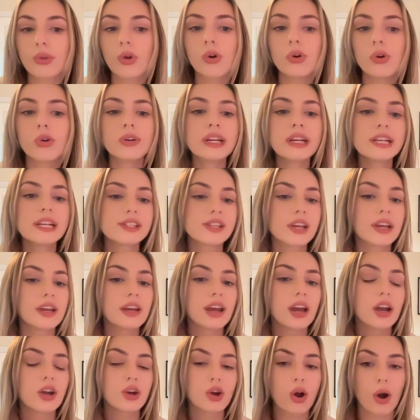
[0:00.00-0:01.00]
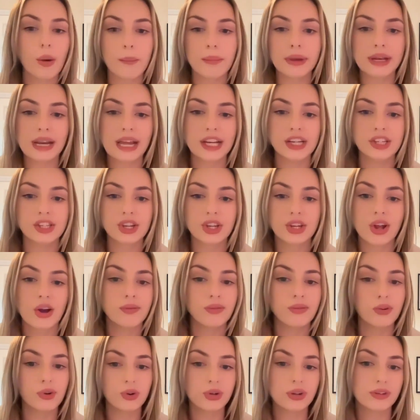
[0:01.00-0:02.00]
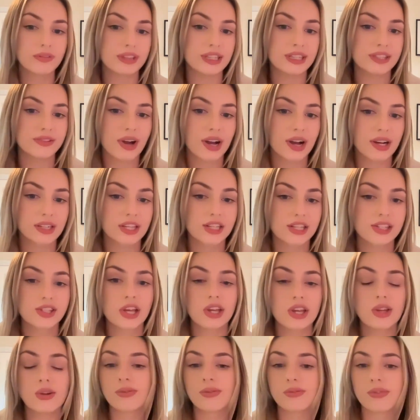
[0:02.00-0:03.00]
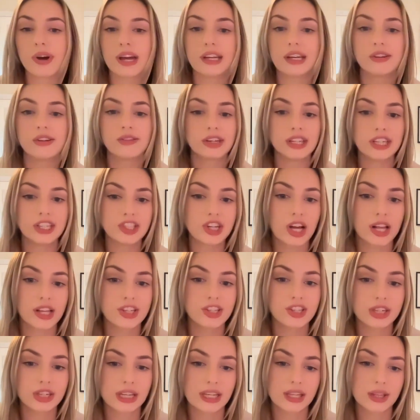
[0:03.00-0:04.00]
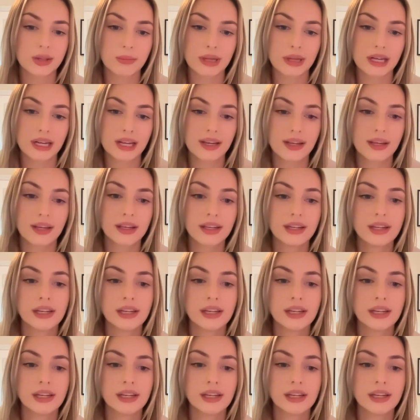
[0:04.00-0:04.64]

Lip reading: Or is it a combination of all of these factors that you're finding really challenging at the minute?